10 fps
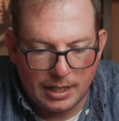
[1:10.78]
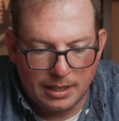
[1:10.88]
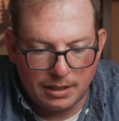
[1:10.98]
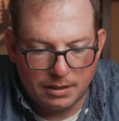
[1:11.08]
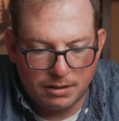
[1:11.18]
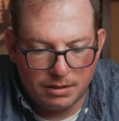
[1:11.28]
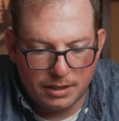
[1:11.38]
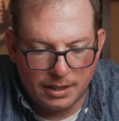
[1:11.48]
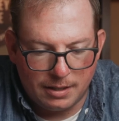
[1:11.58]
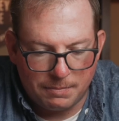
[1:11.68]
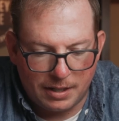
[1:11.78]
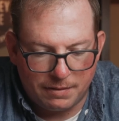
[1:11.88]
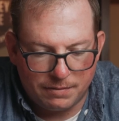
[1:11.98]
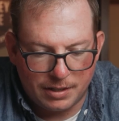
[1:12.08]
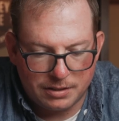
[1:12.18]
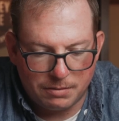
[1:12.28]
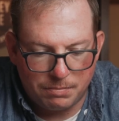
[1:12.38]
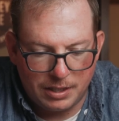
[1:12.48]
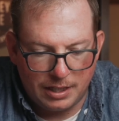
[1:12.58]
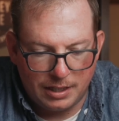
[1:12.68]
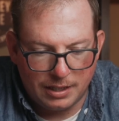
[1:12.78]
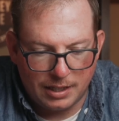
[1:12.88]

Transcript: can click on my recipe